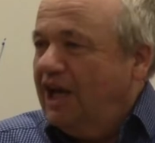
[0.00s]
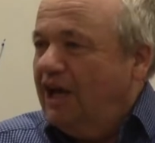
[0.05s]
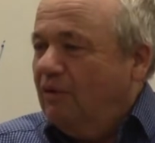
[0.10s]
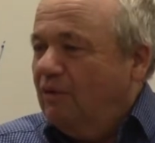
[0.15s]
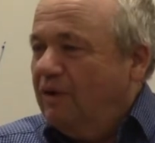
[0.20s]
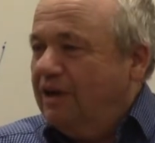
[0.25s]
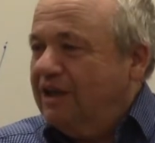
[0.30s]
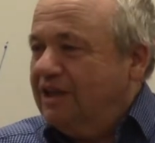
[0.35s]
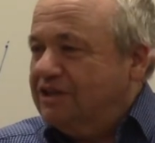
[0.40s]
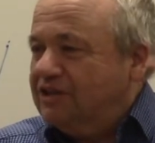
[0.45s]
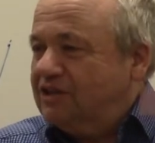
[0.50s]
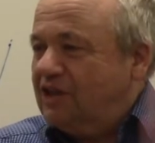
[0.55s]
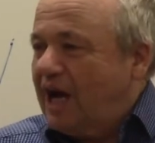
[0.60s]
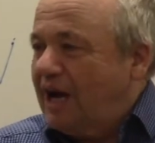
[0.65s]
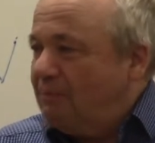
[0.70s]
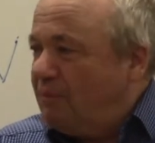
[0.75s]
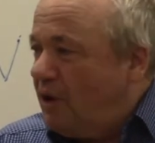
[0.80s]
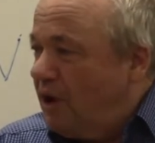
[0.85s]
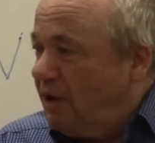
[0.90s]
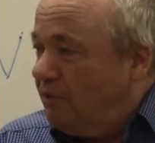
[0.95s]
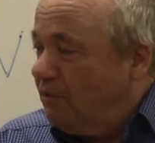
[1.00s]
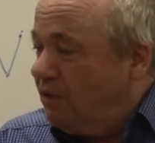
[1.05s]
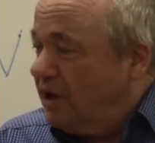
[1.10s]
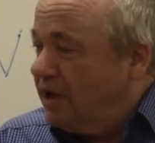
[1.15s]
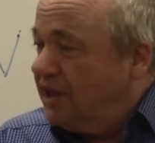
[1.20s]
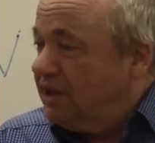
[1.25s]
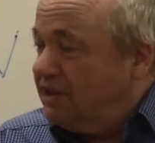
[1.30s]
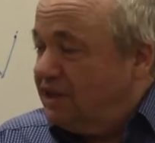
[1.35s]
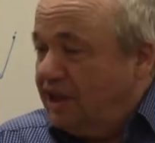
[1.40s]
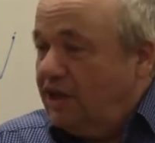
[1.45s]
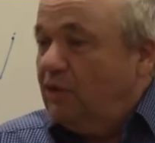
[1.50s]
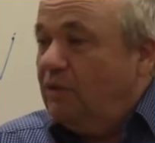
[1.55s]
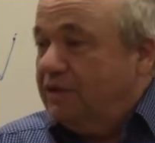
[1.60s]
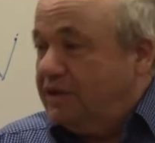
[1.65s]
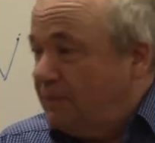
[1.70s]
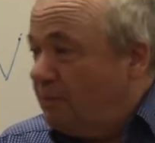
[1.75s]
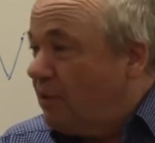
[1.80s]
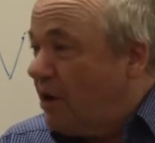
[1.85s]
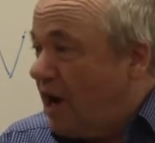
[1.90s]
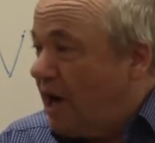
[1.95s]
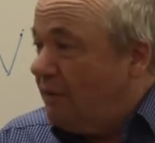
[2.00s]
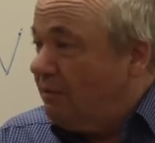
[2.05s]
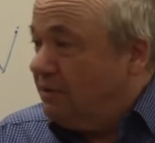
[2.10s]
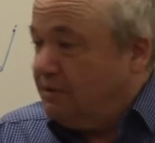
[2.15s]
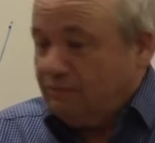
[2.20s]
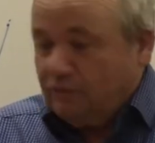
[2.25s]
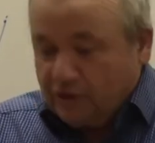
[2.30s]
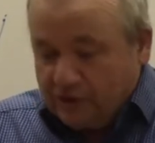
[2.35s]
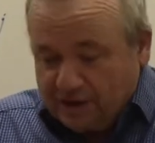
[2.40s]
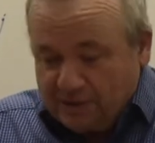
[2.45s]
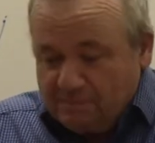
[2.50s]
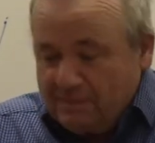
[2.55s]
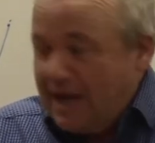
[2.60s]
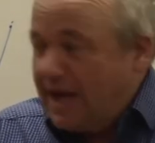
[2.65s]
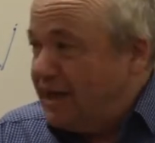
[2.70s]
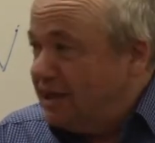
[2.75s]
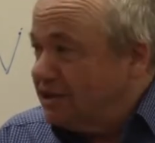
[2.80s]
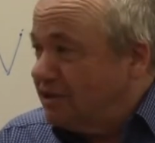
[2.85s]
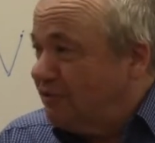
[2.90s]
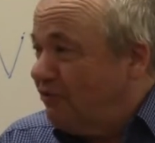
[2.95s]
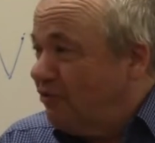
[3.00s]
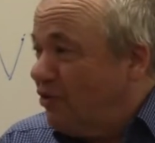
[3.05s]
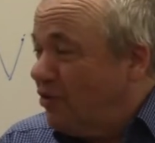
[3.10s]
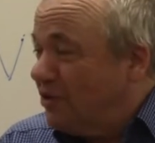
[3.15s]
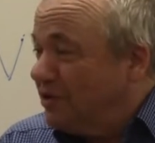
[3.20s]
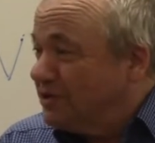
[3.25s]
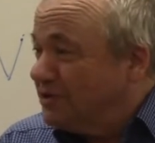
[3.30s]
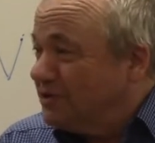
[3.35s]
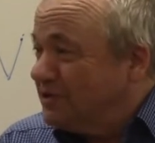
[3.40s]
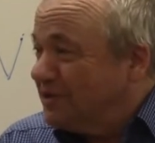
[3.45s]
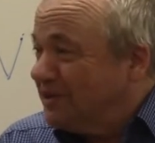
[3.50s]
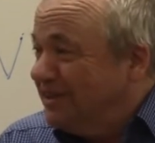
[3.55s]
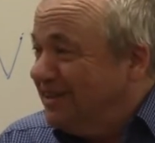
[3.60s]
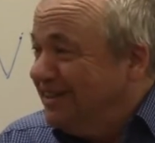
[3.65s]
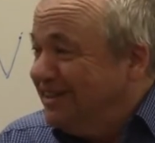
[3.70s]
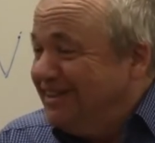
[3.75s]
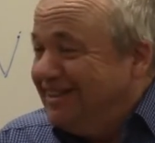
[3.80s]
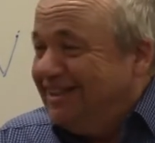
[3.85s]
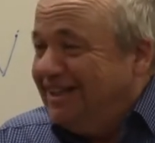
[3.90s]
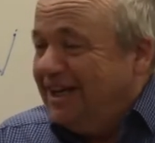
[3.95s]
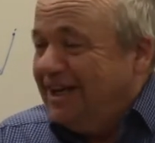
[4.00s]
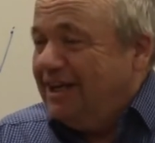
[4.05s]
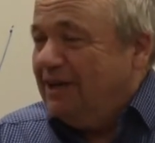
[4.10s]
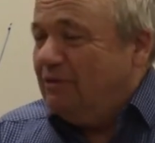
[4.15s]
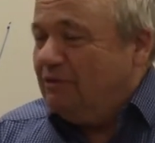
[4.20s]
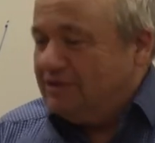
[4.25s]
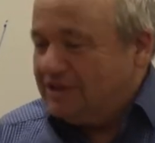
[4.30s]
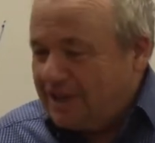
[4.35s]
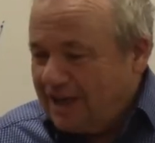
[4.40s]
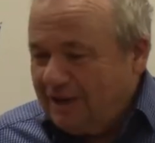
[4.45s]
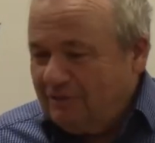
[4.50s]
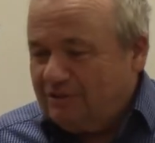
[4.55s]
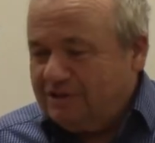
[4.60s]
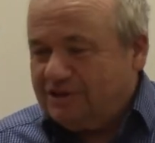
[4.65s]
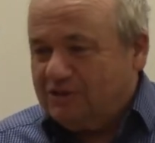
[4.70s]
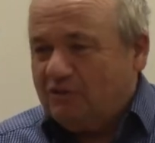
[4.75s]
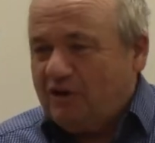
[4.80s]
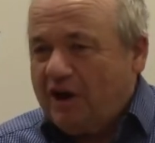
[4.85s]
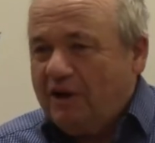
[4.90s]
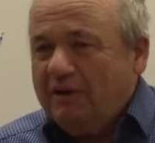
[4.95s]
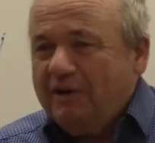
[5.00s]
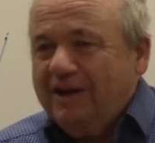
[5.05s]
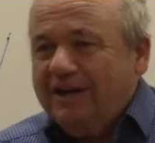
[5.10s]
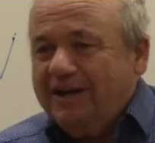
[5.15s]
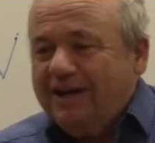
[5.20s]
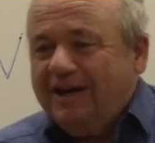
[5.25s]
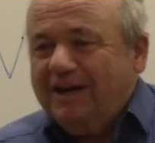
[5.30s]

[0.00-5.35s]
We're going to stop off. We're going to deal with the problem. We're going to manage the forest. And it was very good.